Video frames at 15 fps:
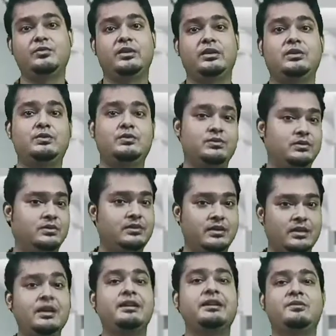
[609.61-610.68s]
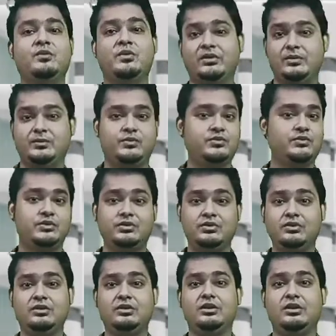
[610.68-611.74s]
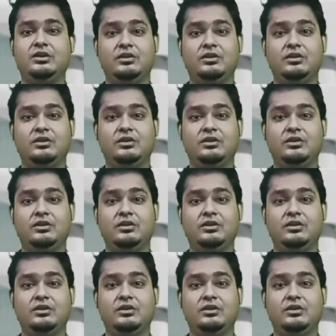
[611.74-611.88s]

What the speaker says: we will do the invasive procedure